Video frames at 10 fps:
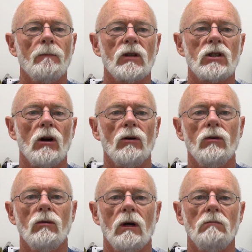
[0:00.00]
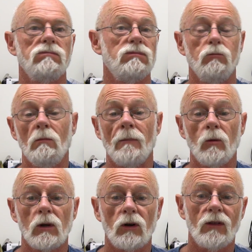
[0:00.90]
So maybe
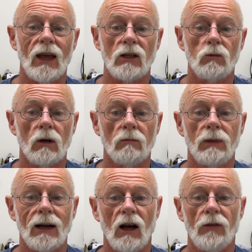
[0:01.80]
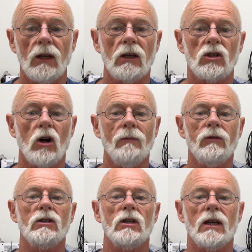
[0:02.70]
we'll look at that as well. But I think it's time
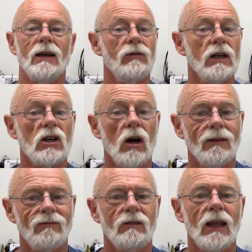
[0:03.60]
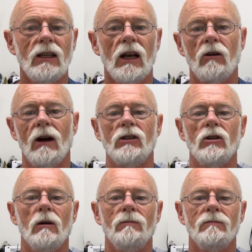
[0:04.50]
for us to say, FrSky, they did a great
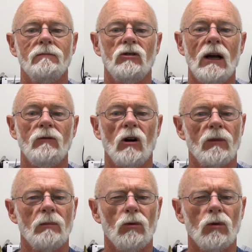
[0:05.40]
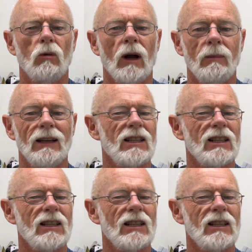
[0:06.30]
job. Dropped the ball quite a bit.